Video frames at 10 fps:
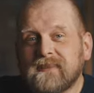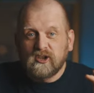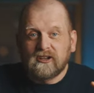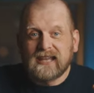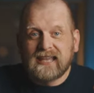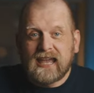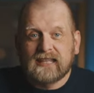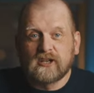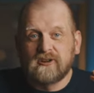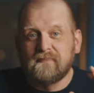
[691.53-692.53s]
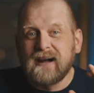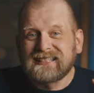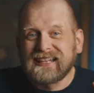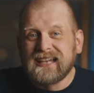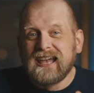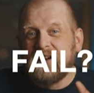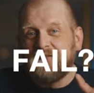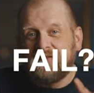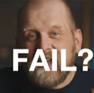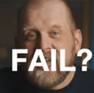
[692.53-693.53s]
you're gonna get dramatic
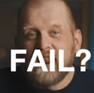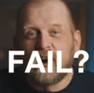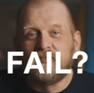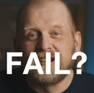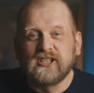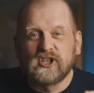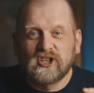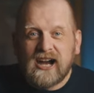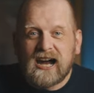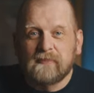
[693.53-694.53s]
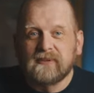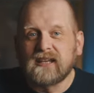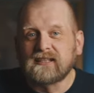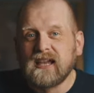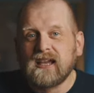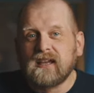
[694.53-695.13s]
fail off in sharpness,